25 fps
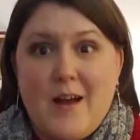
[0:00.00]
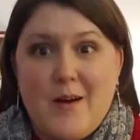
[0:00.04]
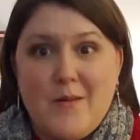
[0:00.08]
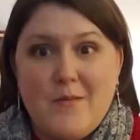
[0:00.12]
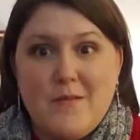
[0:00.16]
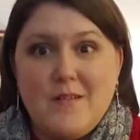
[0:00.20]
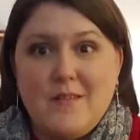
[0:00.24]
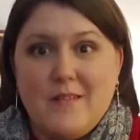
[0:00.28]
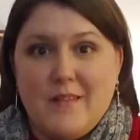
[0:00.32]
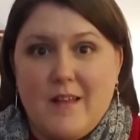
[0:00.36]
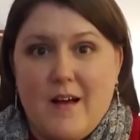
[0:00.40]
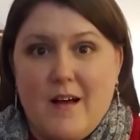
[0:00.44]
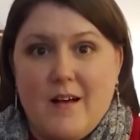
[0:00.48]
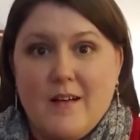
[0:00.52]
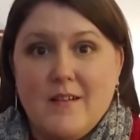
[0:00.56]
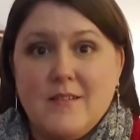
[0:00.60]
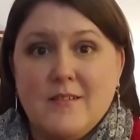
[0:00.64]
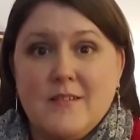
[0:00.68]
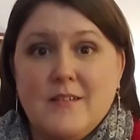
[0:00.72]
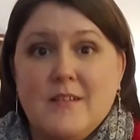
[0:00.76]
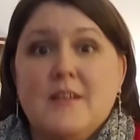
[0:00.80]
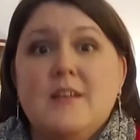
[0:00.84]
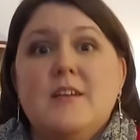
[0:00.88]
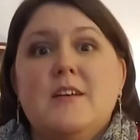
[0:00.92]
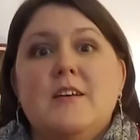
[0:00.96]
hour long.
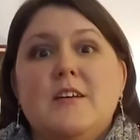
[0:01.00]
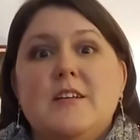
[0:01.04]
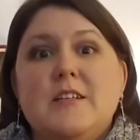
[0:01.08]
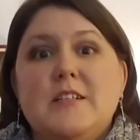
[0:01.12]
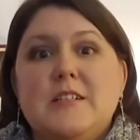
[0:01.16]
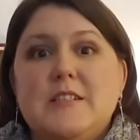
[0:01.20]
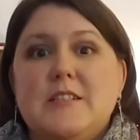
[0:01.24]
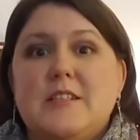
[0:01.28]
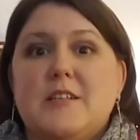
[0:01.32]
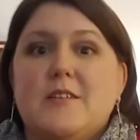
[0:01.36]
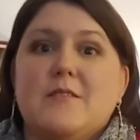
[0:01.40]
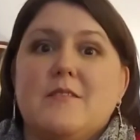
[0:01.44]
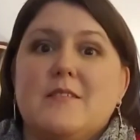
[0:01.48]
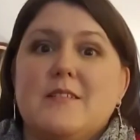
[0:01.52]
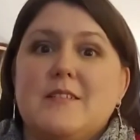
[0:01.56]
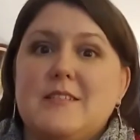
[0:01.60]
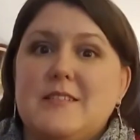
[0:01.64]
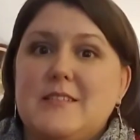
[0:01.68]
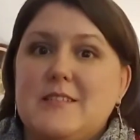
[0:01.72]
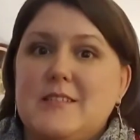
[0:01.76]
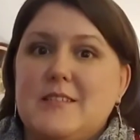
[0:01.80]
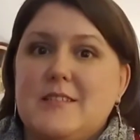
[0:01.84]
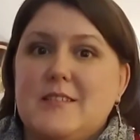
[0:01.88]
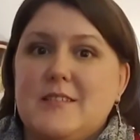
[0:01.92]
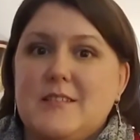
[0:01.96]
So
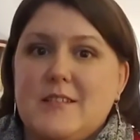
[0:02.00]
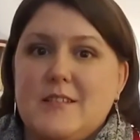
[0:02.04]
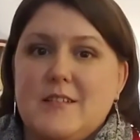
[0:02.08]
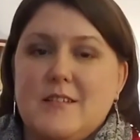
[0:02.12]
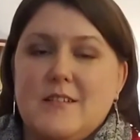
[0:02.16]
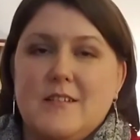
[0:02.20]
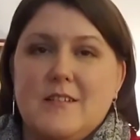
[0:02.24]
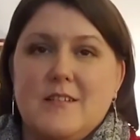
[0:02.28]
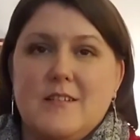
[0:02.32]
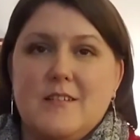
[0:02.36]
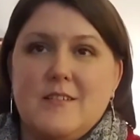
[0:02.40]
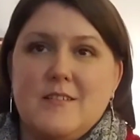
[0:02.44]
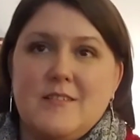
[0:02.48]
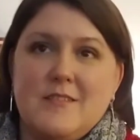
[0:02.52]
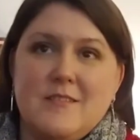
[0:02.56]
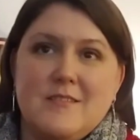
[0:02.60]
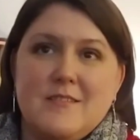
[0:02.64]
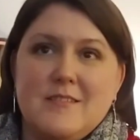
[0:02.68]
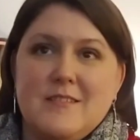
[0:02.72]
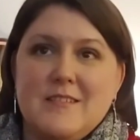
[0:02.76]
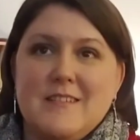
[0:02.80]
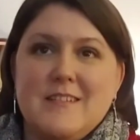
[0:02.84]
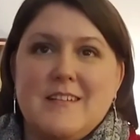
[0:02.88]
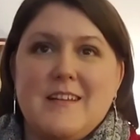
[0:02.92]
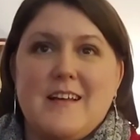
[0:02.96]

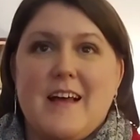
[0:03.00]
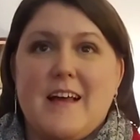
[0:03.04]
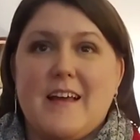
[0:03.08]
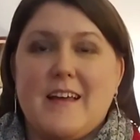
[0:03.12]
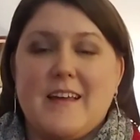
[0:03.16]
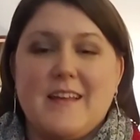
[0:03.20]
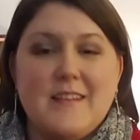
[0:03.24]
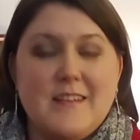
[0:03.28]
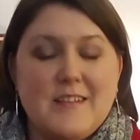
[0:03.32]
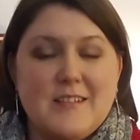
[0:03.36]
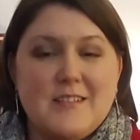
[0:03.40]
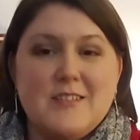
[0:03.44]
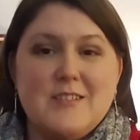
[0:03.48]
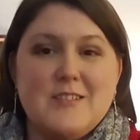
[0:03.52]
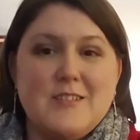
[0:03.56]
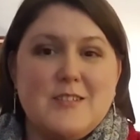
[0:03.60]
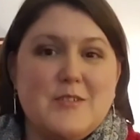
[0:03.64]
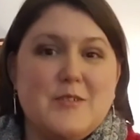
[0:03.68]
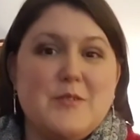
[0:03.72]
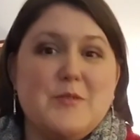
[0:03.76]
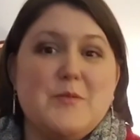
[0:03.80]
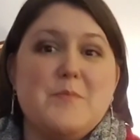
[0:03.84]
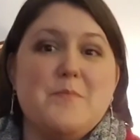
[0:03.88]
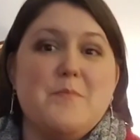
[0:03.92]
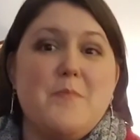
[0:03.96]
I can listen
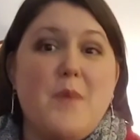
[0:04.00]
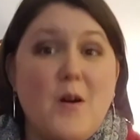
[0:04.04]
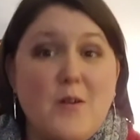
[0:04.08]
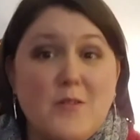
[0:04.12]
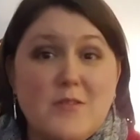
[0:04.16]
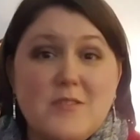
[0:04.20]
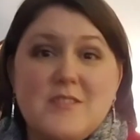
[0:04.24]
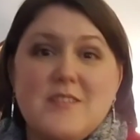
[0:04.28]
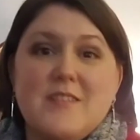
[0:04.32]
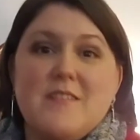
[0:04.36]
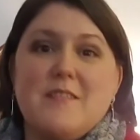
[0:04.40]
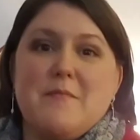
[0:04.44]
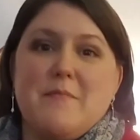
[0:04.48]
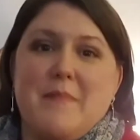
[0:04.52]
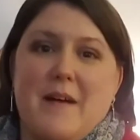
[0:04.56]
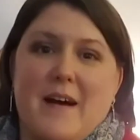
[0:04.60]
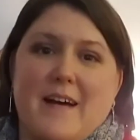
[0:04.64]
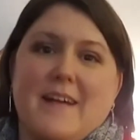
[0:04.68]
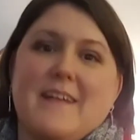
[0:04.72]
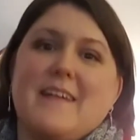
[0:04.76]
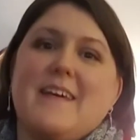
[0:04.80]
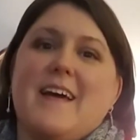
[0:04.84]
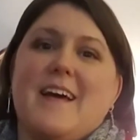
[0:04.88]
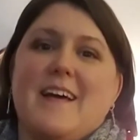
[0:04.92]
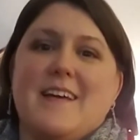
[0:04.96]
to most of the
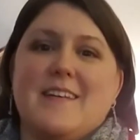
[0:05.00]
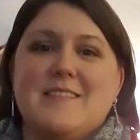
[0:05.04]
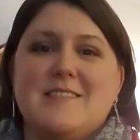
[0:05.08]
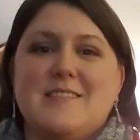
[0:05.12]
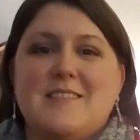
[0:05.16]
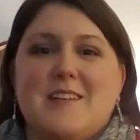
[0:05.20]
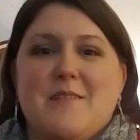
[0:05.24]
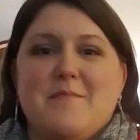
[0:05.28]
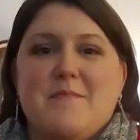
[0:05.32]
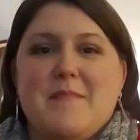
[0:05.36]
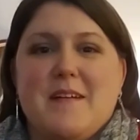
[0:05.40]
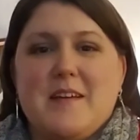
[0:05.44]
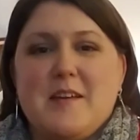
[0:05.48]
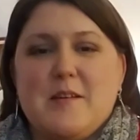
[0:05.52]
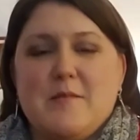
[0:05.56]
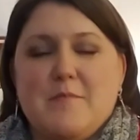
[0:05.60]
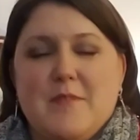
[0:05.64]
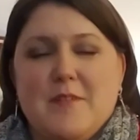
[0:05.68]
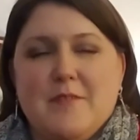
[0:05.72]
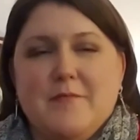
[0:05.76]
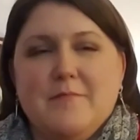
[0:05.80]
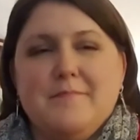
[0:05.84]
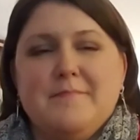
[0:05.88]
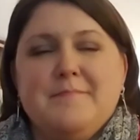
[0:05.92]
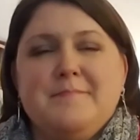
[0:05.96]
podcast on my
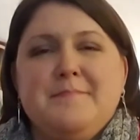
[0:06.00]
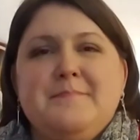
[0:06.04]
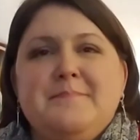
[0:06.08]
commute.